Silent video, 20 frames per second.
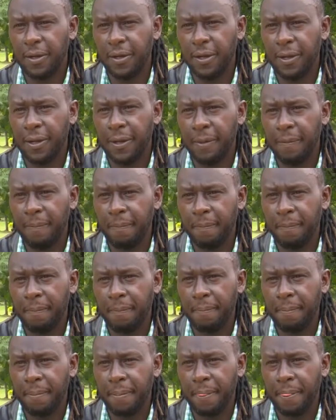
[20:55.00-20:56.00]

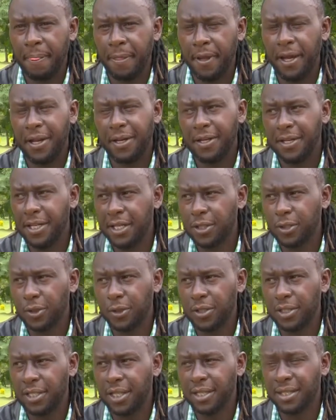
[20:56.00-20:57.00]
and
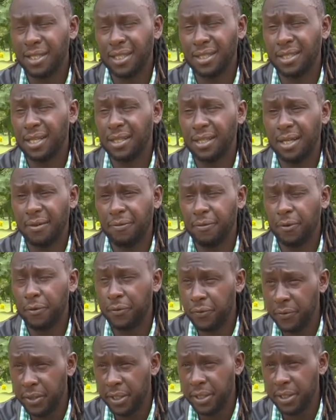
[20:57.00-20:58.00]
detox centers that are for
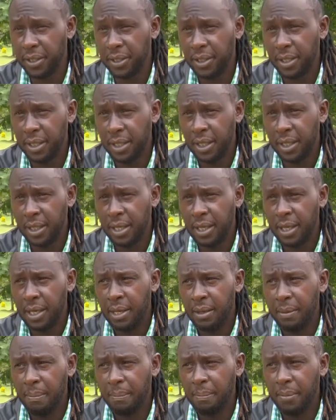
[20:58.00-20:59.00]
free.
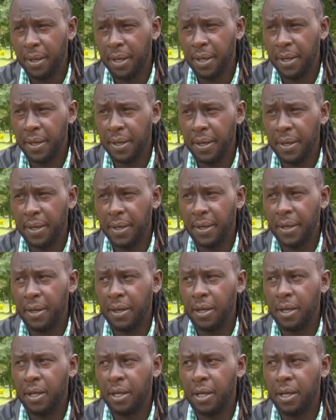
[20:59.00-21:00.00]
But
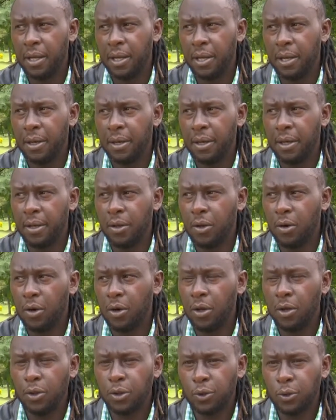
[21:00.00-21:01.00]

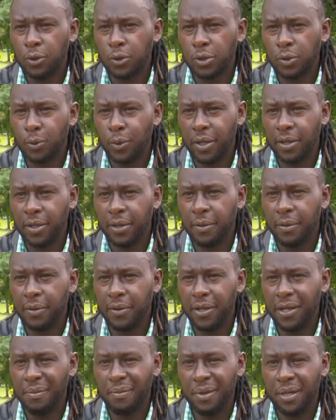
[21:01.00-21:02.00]
all those, whether
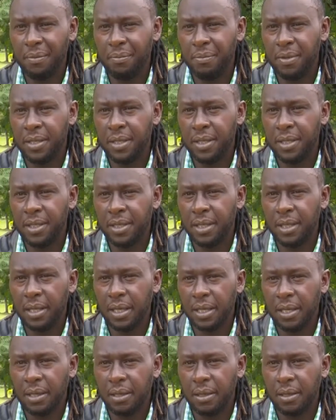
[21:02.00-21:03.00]
they may be
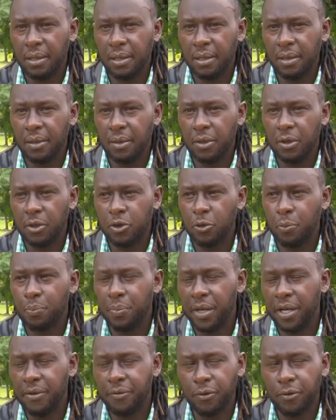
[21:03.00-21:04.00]
you
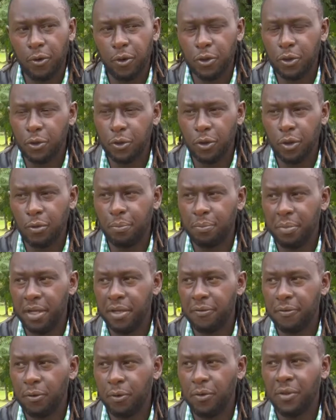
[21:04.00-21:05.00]
pay or you don't
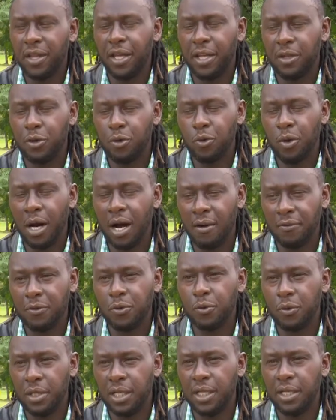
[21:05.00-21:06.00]
pay for, that you have
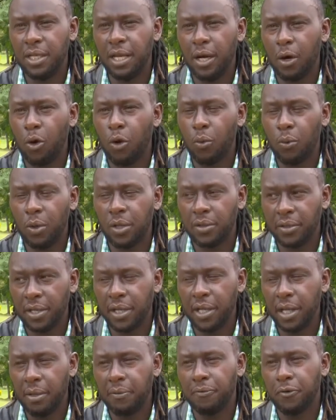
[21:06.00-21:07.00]
to need or want the
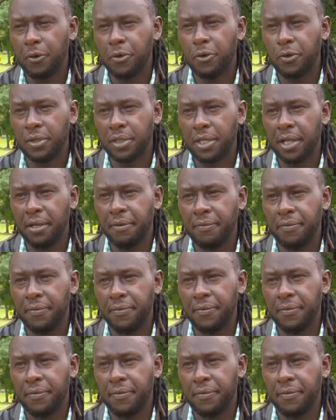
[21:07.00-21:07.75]
help for yourself.